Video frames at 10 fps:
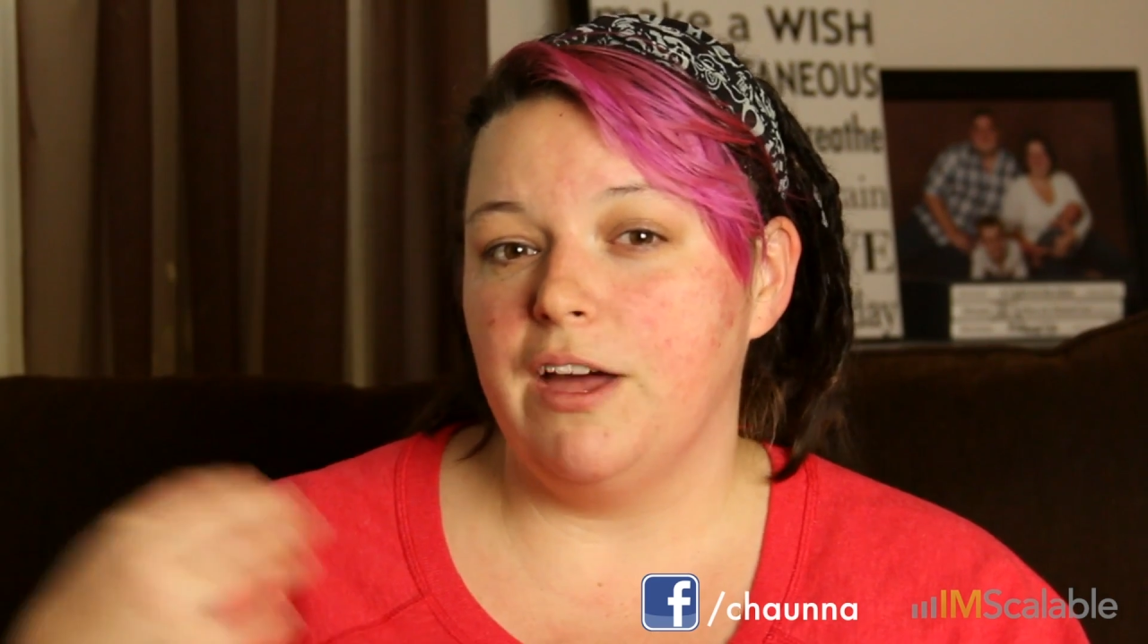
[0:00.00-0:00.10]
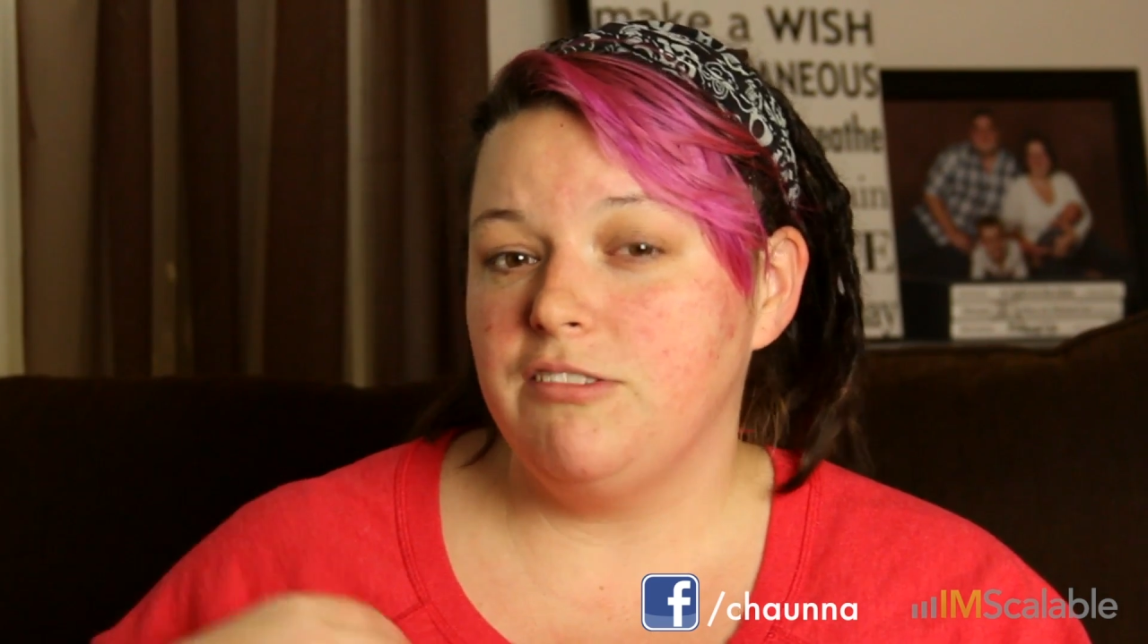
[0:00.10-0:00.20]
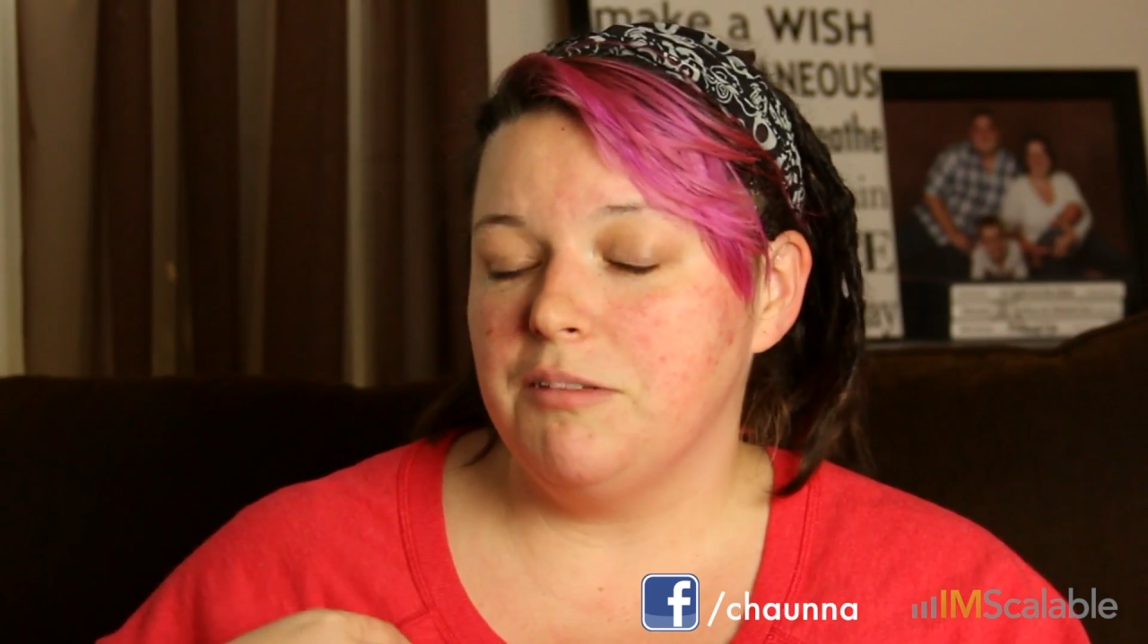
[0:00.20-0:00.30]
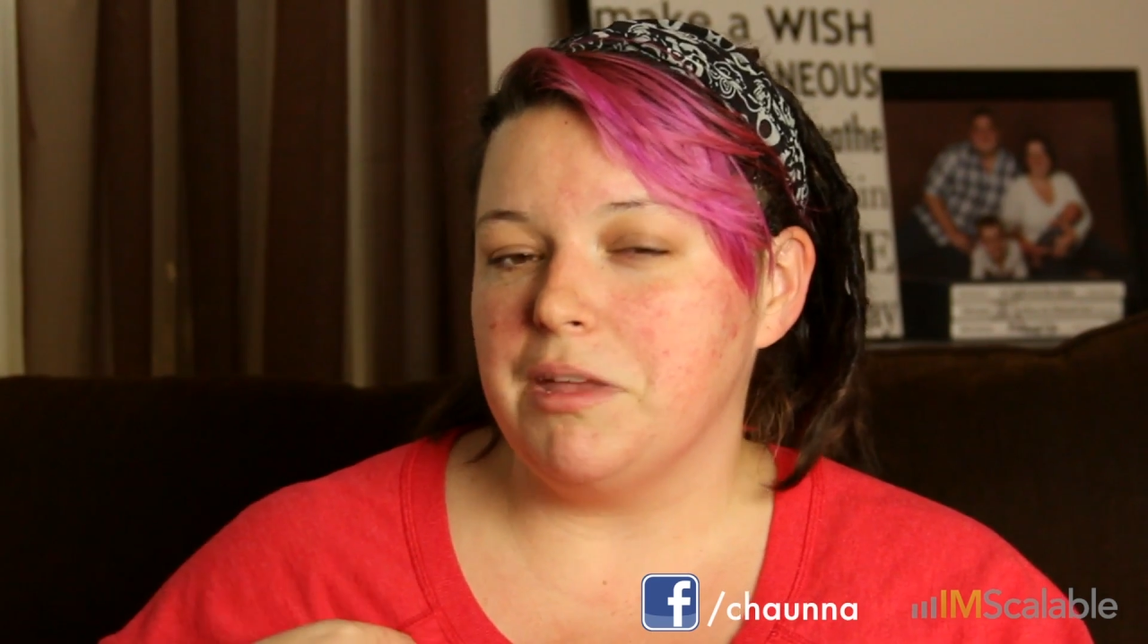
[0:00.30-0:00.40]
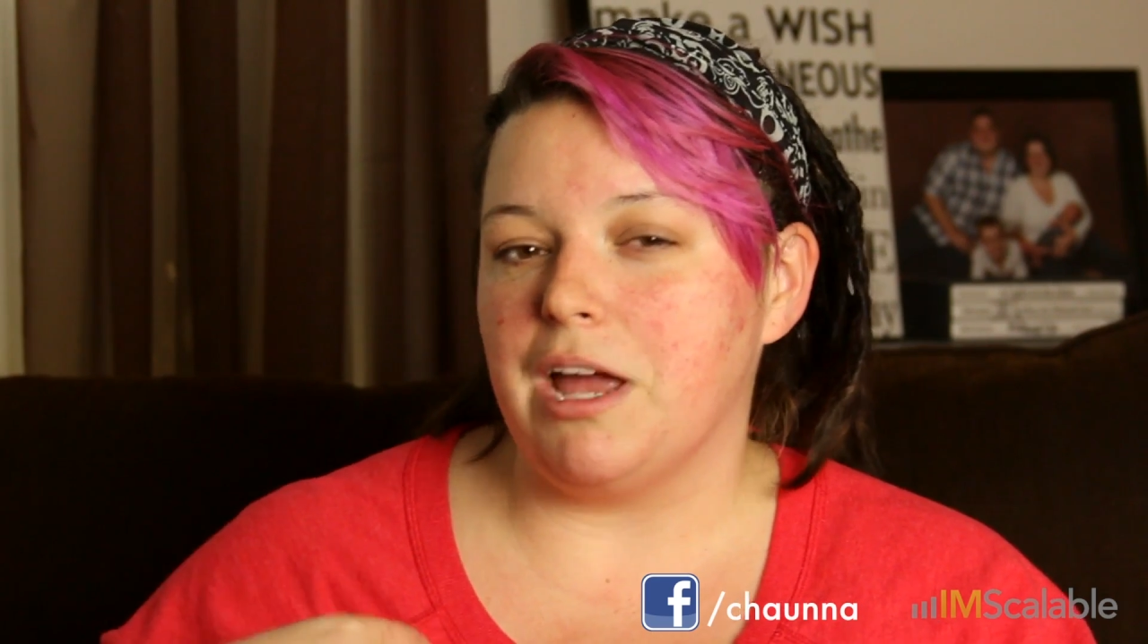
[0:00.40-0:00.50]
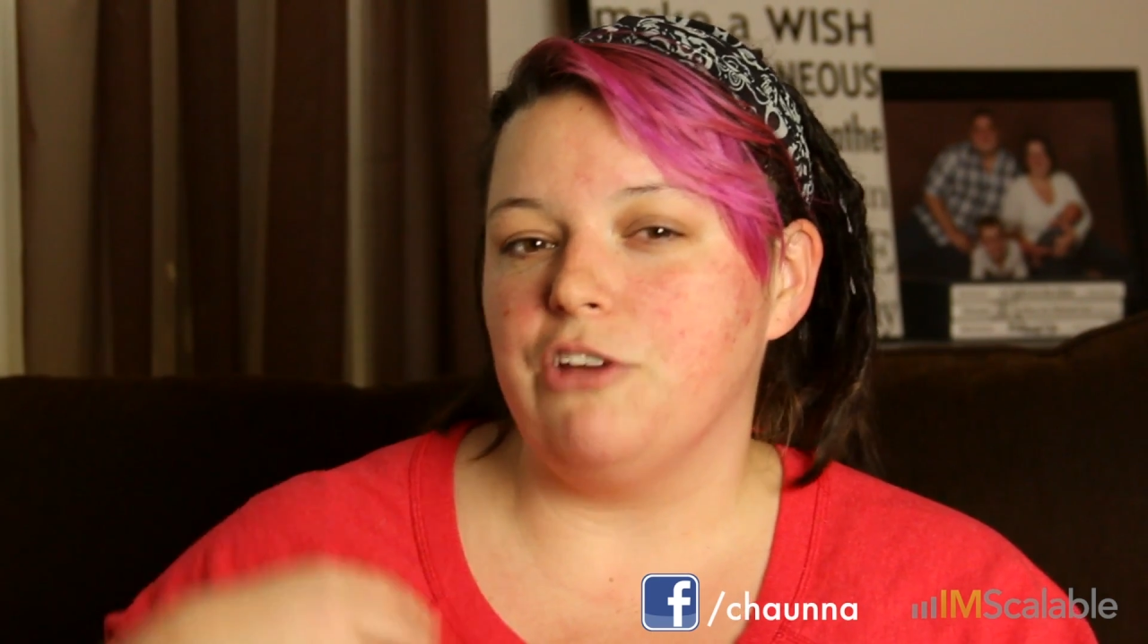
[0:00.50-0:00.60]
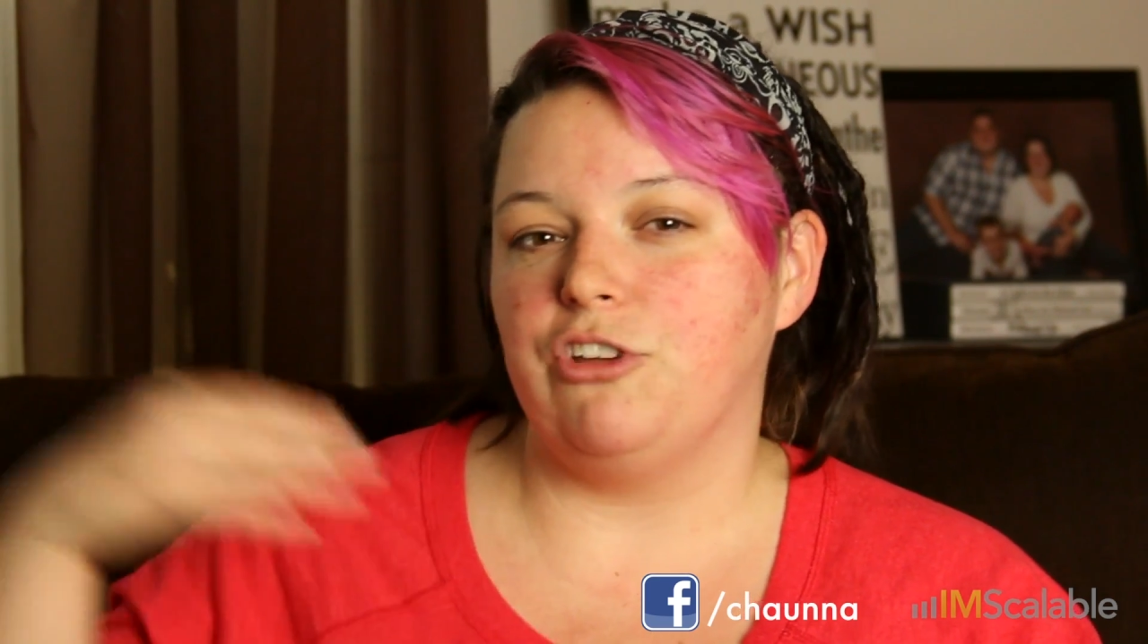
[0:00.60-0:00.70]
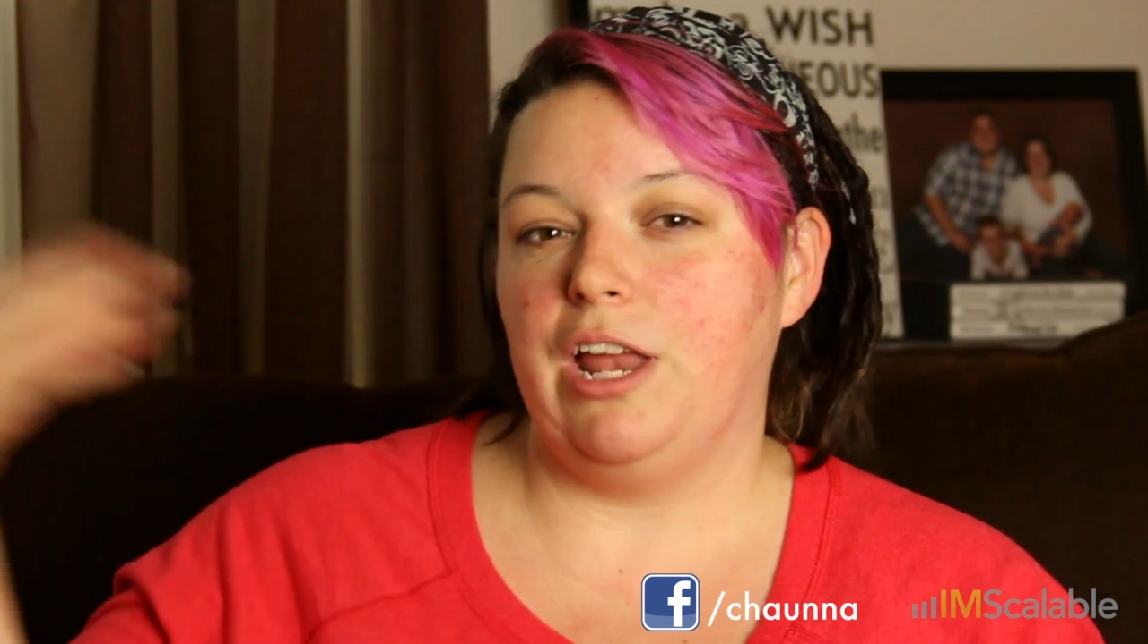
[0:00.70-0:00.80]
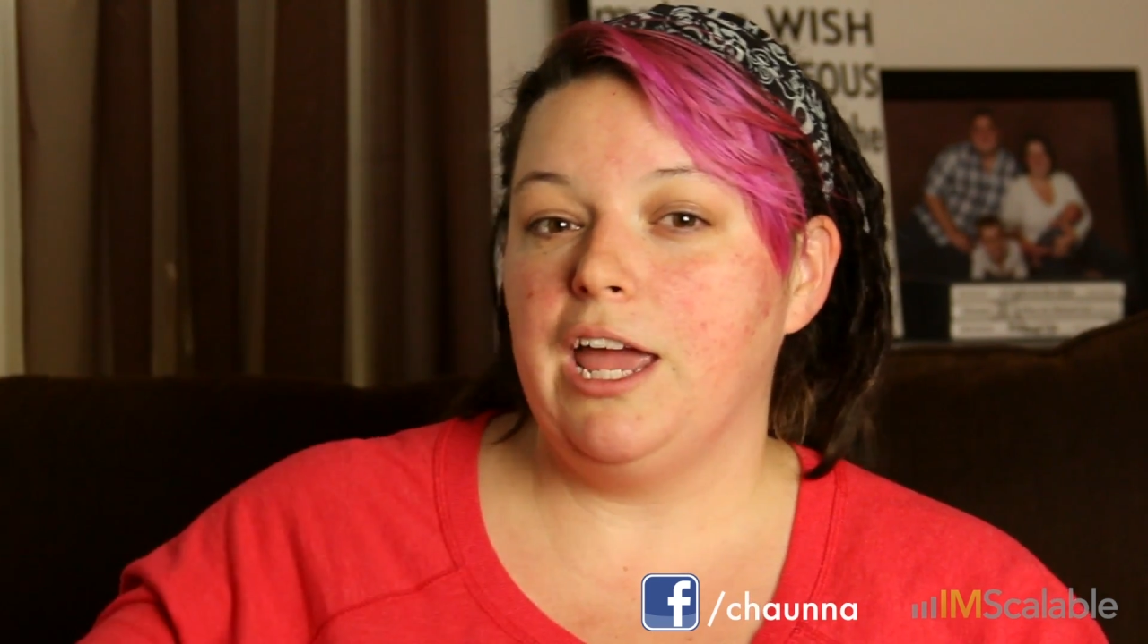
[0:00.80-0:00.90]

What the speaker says: that's something I should